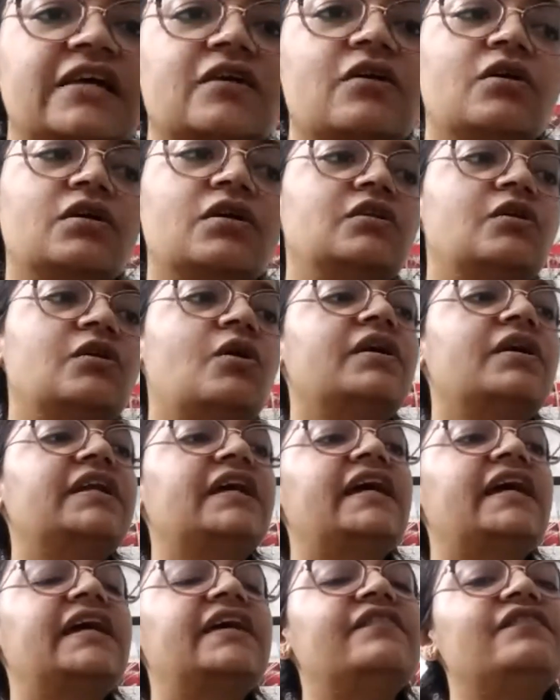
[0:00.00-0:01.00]
or not
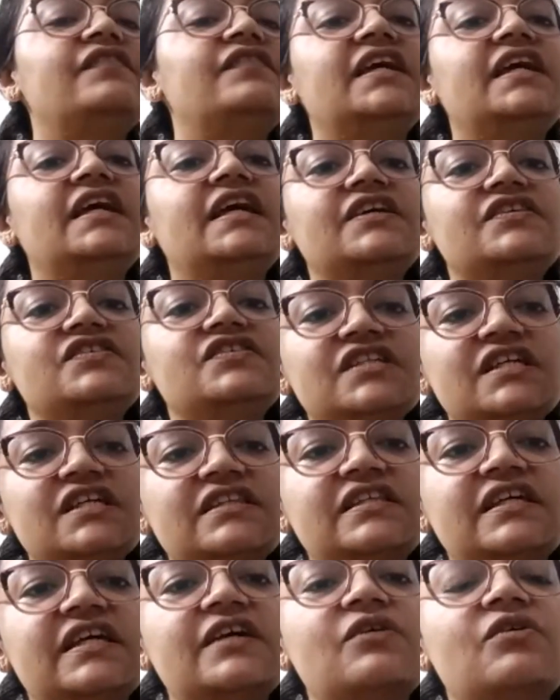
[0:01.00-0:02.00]
every itchy
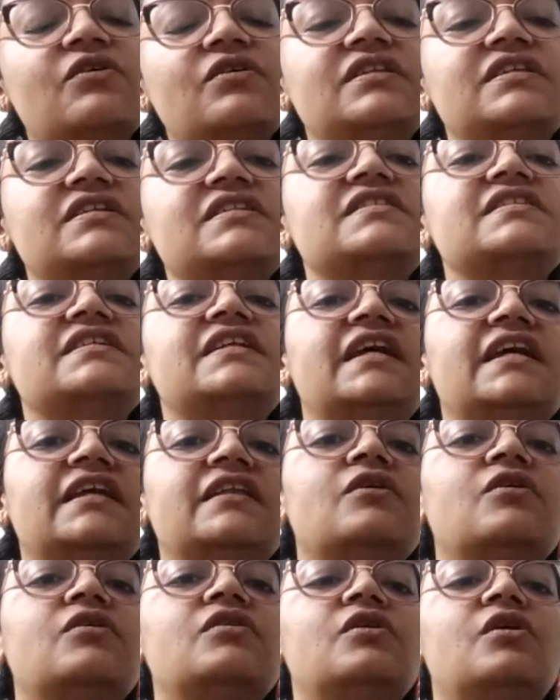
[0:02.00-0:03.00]
thing on the skin,
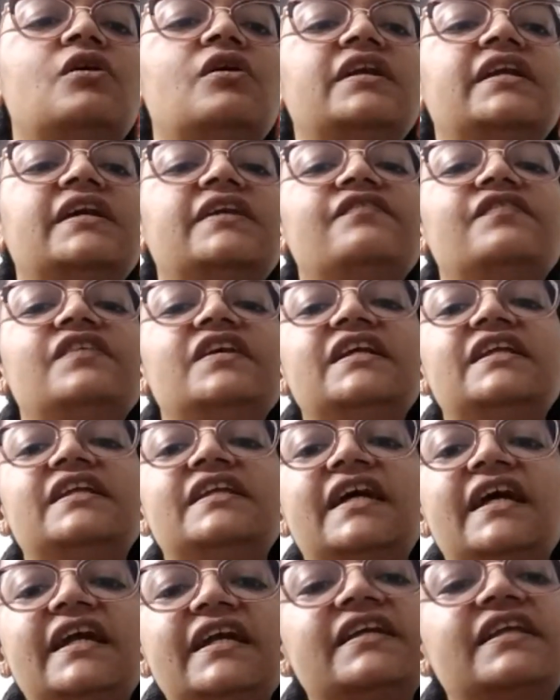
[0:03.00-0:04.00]
or not every
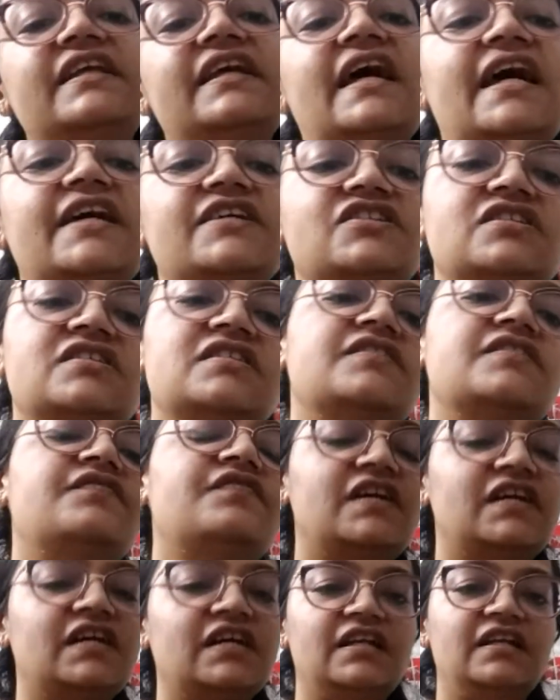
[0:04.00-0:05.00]
red rash is a
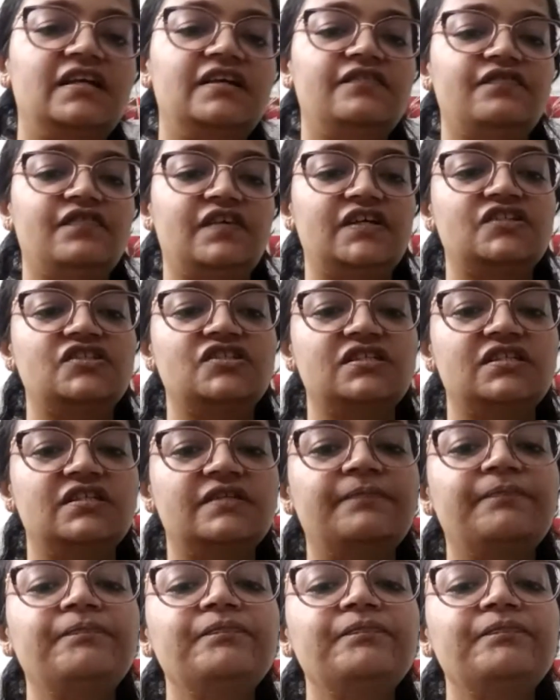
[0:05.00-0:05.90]
fungal infection.